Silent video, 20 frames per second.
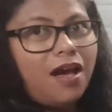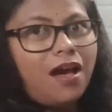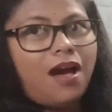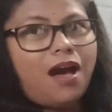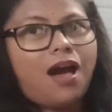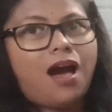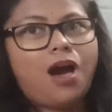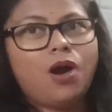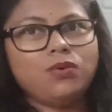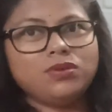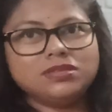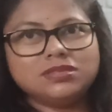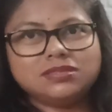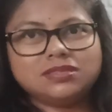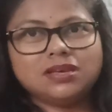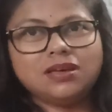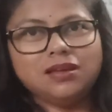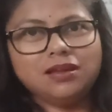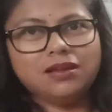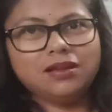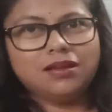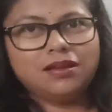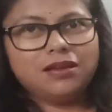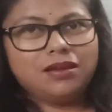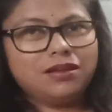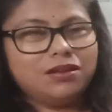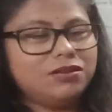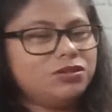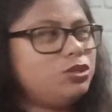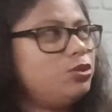how is the
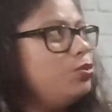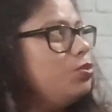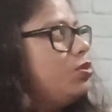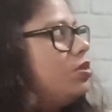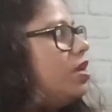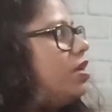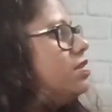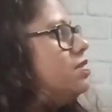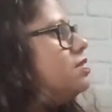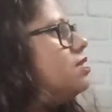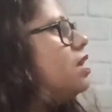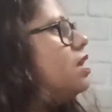two things